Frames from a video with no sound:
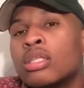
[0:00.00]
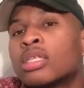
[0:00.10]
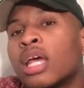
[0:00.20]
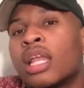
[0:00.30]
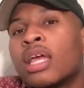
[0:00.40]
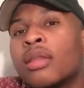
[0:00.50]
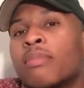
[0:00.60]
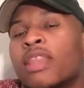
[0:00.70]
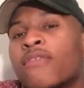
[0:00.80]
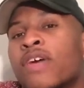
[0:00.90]
telling
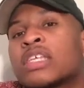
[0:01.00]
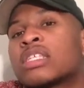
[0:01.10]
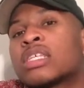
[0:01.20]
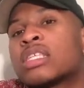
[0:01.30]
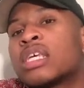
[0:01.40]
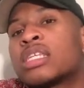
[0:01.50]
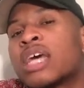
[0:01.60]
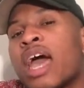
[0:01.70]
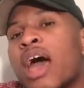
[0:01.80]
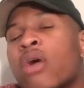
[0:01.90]
motherfuckers to sit
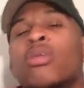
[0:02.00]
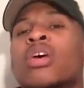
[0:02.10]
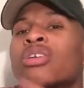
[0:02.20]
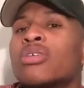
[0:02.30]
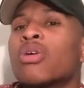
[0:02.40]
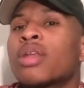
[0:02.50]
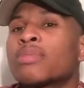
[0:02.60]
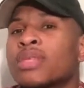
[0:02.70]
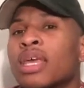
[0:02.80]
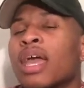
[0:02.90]
down? You know what I'm
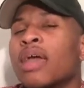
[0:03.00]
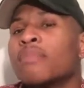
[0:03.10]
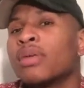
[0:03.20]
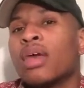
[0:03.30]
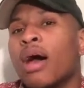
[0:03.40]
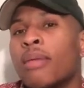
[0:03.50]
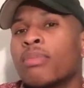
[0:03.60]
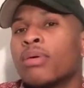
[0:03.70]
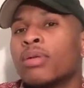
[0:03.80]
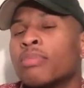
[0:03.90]
saying? And be
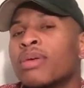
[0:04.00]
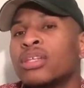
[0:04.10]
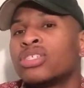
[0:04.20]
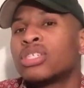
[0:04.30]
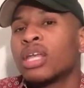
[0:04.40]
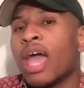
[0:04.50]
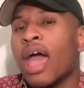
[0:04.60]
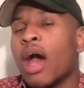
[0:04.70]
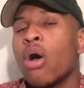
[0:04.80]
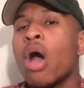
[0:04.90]
humble. Bitch, sit
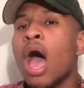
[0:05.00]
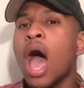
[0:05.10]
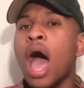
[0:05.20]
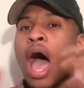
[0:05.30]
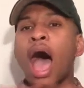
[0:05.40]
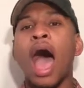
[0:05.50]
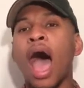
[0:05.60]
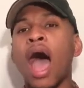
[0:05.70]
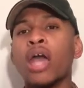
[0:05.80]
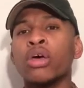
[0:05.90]
down.
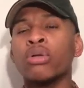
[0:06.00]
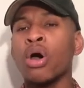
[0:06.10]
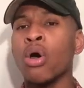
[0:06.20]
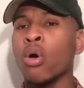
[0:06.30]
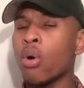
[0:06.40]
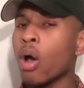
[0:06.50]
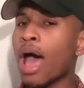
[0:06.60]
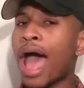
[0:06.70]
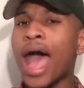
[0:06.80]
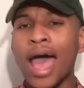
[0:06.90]
I don't know.
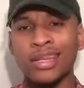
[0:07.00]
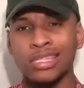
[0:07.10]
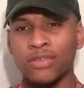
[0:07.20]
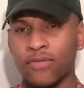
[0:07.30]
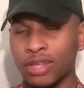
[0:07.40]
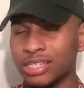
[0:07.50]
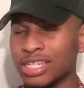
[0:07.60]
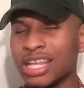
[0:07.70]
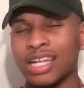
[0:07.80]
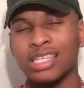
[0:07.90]
I honestly feel,
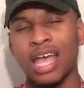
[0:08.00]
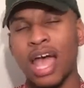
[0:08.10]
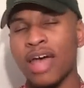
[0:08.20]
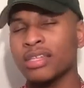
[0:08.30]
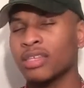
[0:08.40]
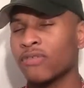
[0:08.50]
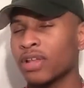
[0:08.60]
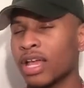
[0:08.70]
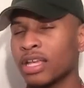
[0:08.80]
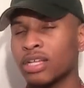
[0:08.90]
just like I said, I honestly
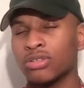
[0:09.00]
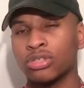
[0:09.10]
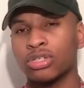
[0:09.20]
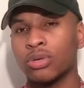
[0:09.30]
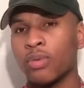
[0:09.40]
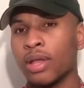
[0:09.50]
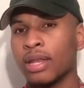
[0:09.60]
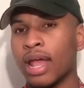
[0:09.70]
feel like Kendrick should have won